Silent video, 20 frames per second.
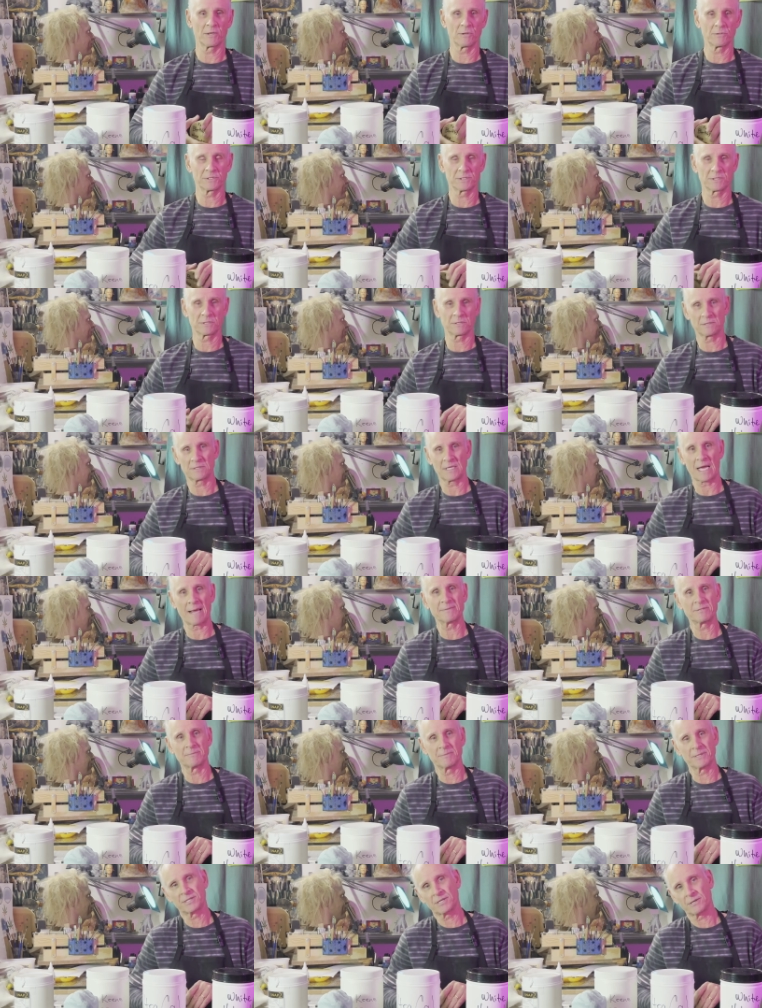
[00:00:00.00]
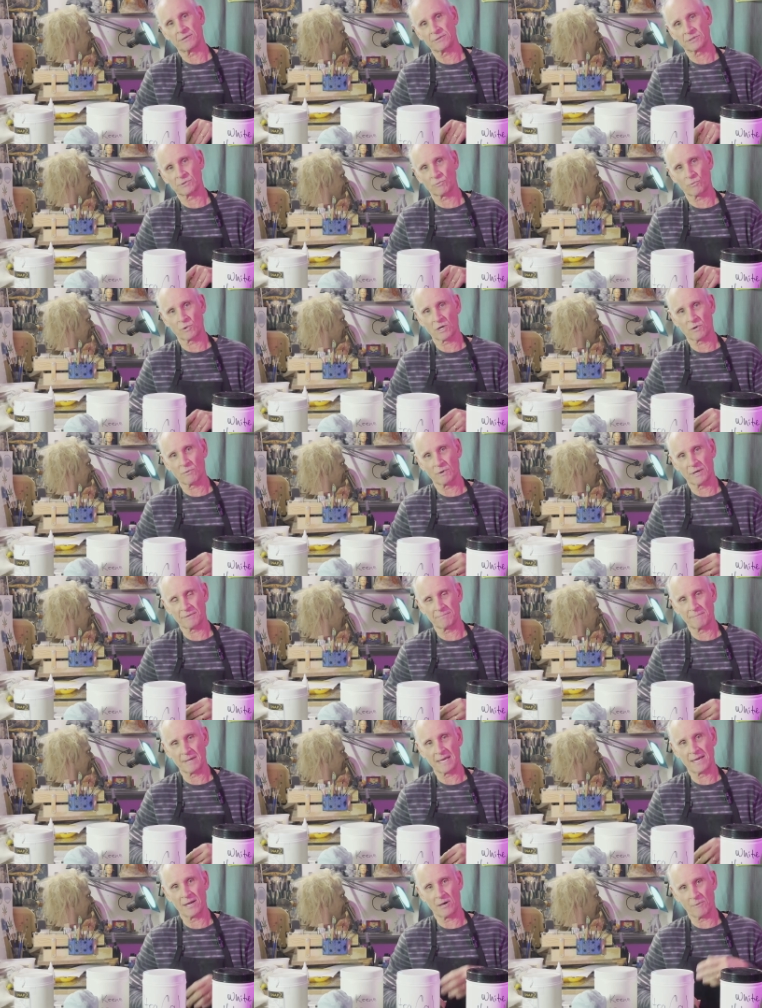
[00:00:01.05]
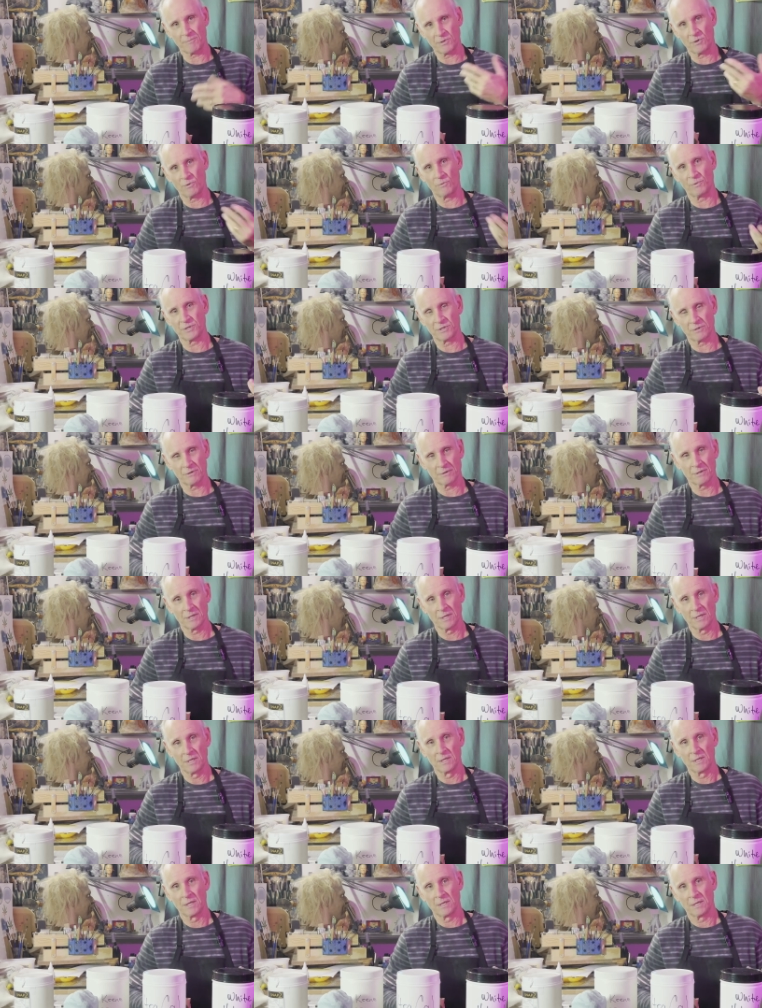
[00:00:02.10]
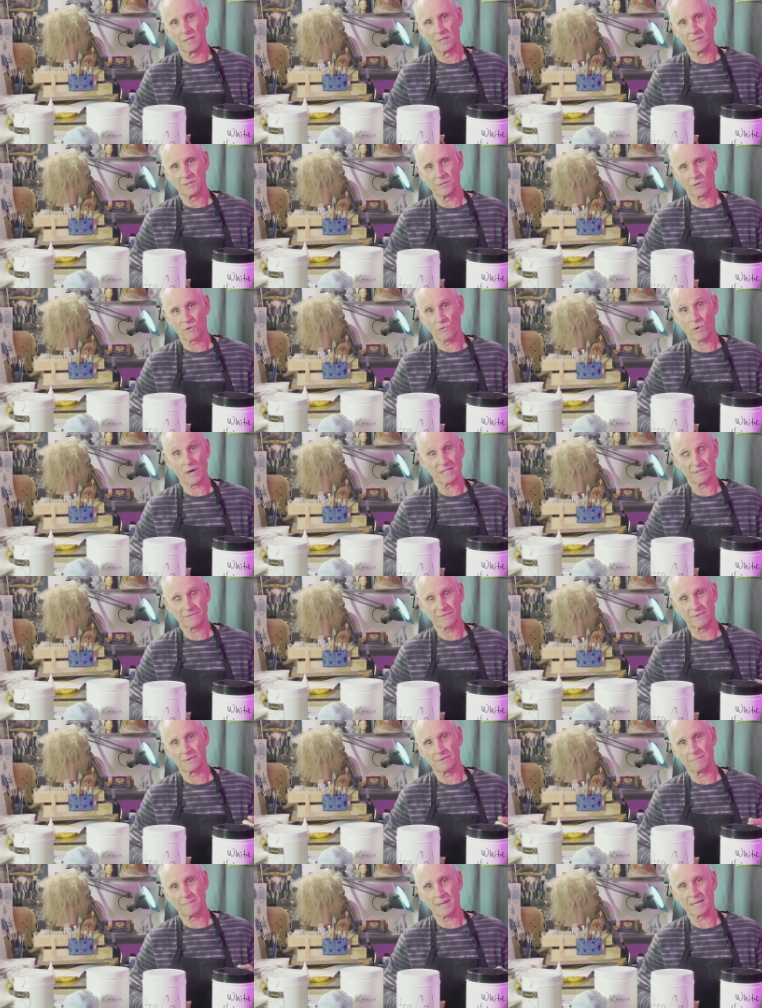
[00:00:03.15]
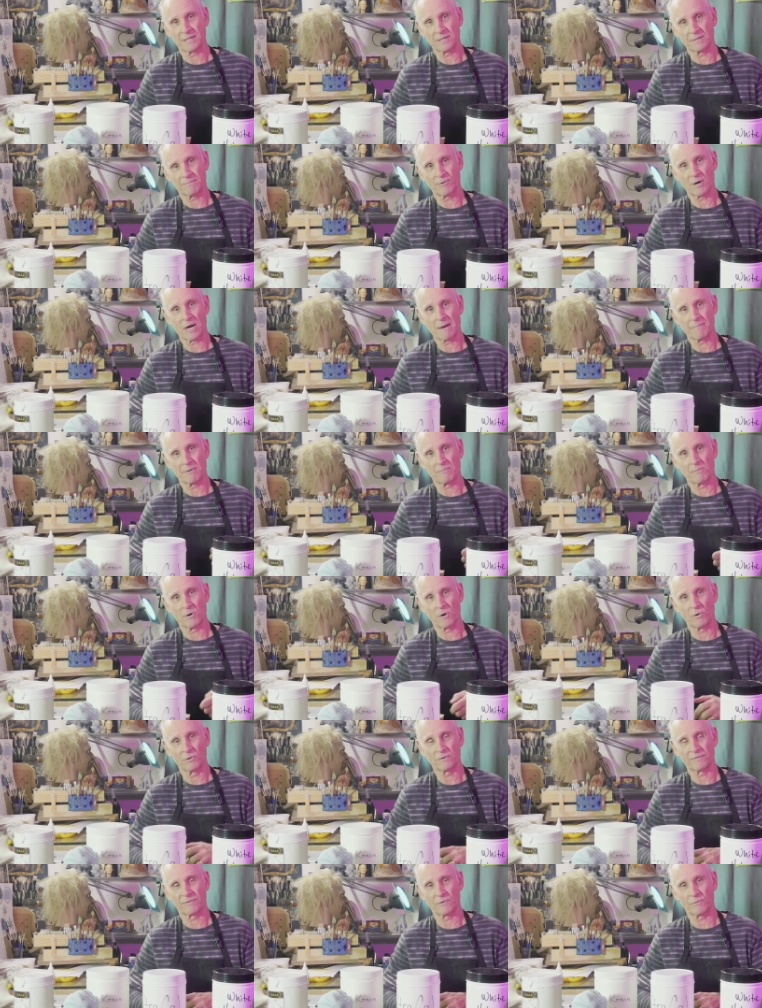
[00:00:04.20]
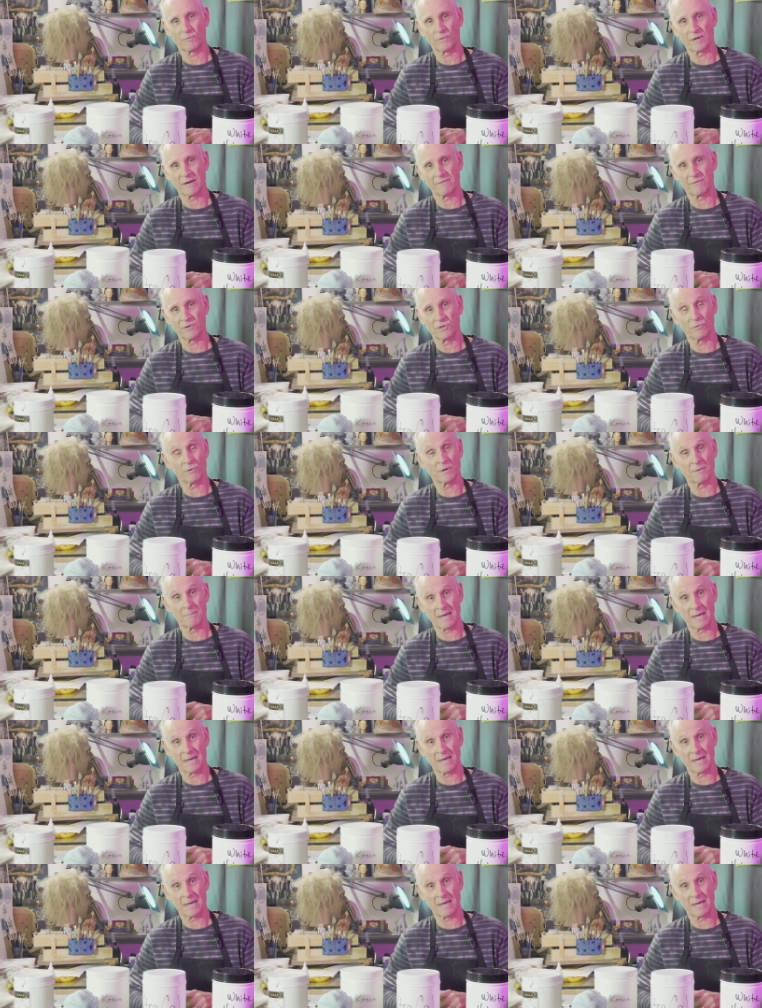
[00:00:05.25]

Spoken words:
those types of materials to work with may help you when you're in your quest for making the proper mold for whatever you want